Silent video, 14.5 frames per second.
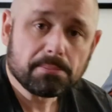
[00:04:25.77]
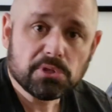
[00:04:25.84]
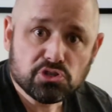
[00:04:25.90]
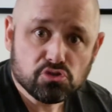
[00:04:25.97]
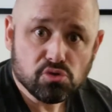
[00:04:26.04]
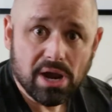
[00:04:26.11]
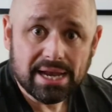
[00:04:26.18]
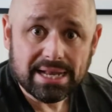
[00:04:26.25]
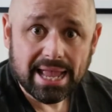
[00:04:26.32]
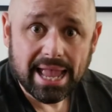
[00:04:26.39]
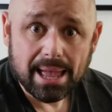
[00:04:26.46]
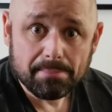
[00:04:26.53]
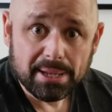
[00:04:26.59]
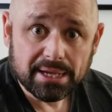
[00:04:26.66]
Tried a
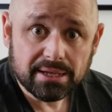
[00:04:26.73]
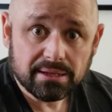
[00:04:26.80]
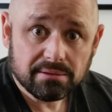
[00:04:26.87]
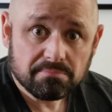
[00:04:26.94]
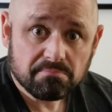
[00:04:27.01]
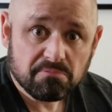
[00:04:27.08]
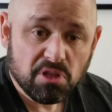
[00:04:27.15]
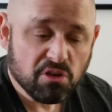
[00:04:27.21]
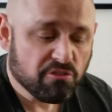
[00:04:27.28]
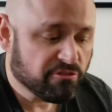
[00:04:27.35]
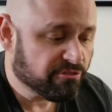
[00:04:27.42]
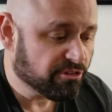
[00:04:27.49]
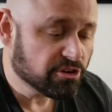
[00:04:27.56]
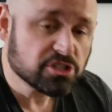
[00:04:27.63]
hammock.
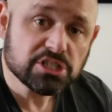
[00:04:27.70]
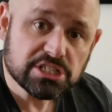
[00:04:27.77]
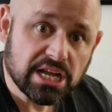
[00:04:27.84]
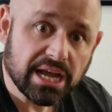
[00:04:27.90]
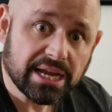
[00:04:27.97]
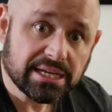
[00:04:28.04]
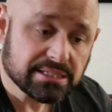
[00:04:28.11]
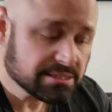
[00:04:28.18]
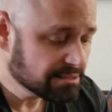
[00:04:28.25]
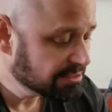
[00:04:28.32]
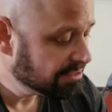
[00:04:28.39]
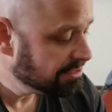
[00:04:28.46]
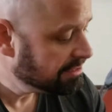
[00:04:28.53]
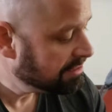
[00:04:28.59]
First night,
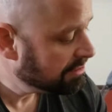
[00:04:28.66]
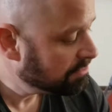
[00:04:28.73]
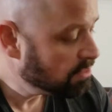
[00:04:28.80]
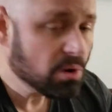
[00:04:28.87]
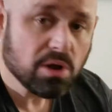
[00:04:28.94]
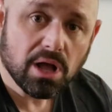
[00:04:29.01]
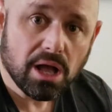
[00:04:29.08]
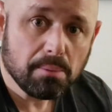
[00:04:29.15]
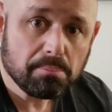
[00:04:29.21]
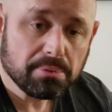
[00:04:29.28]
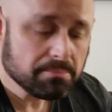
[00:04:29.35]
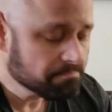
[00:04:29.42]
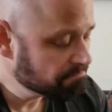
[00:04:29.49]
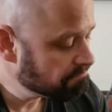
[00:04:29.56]
woke up,
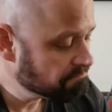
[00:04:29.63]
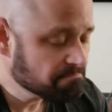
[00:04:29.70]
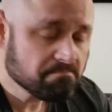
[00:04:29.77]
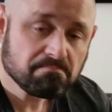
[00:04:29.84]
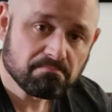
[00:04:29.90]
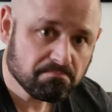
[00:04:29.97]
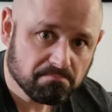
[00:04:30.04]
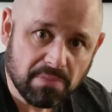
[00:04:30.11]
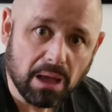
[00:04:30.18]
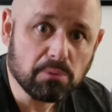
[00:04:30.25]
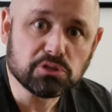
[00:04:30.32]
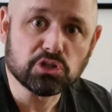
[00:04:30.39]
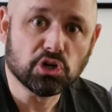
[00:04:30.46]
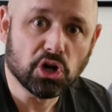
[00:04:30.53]
I
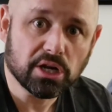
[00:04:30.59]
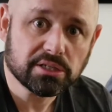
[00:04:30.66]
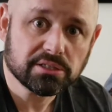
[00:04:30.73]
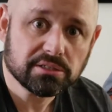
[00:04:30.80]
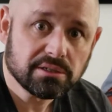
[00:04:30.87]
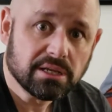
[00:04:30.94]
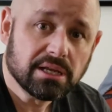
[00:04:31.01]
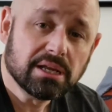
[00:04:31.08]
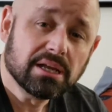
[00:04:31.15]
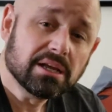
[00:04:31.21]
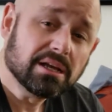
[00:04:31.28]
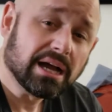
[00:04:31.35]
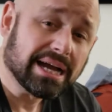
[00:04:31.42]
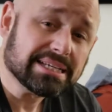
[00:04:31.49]
was hooked.
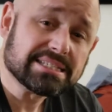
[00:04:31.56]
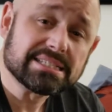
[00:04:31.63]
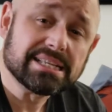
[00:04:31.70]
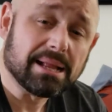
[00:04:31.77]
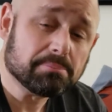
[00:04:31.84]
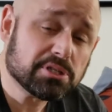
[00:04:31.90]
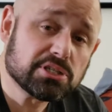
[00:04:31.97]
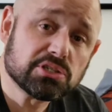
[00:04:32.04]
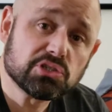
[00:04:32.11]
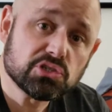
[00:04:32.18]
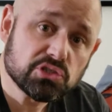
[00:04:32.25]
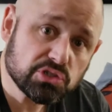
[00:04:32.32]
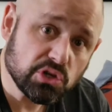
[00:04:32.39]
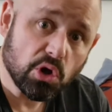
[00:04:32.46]
I slept
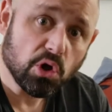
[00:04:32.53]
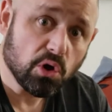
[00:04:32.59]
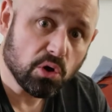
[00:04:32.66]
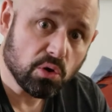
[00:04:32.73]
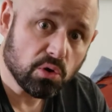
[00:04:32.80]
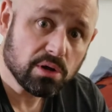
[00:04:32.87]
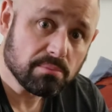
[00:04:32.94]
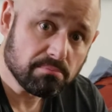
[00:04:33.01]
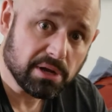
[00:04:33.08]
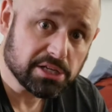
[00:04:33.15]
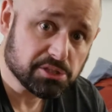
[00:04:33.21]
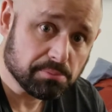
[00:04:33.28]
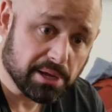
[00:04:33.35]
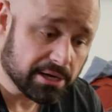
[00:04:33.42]
so
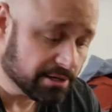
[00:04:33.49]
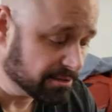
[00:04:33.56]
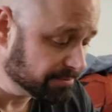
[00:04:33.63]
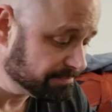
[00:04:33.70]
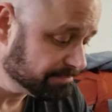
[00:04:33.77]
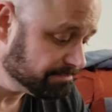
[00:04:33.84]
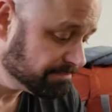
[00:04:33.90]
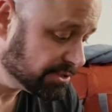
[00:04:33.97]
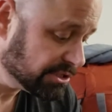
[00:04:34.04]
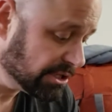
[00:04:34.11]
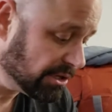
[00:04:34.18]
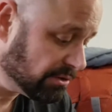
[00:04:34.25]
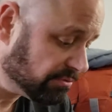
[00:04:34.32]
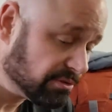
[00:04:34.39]
much better.
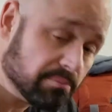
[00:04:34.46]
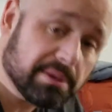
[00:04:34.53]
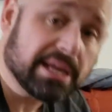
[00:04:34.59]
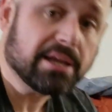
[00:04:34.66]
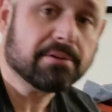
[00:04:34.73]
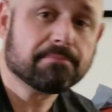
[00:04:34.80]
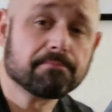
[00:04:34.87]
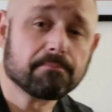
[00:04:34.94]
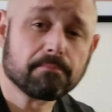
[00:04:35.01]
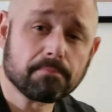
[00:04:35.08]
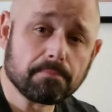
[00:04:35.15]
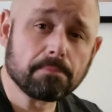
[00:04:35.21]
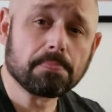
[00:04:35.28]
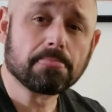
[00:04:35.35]
So for me,
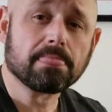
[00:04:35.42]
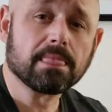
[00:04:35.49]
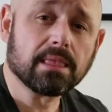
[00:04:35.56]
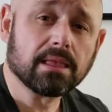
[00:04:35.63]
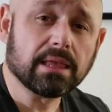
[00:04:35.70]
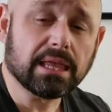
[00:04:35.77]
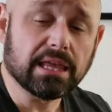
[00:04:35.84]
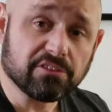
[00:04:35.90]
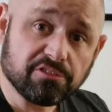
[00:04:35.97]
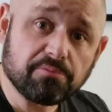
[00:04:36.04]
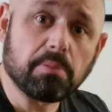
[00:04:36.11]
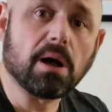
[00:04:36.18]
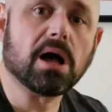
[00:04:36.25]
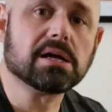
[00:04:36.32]
if
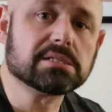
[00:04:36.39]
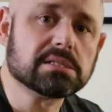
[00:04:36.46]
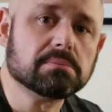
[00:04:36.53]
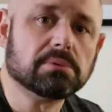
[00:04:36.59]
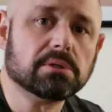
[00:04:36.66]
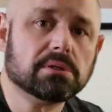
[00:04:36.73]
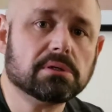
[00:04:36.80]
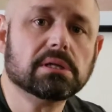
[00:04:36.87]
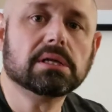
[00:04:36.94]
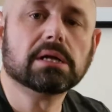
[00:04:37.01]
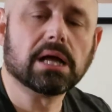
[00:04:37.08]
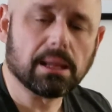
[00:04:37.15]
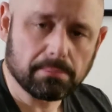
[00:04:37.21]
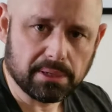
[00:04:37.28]
possible,
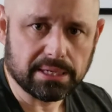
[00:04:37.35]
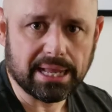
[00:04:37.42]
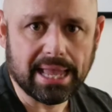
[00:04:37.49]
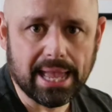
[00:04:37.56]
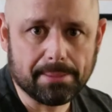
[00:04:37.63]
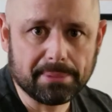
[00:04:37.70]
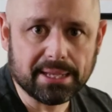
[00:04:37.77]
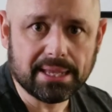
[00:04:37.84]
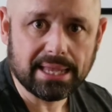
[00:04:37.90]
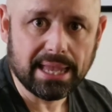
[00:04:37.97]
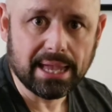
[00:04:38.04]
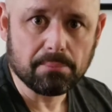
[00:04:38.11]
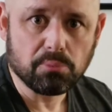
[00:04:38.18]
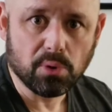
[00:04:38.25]
I'm gonna hammock
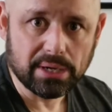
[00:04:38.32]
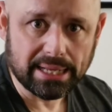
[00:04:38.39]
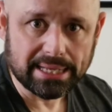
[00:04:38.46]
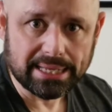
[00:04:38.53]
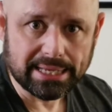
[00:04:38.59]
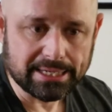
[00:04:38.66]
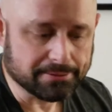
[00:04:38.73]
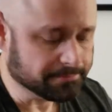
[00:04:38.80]
camp when I can.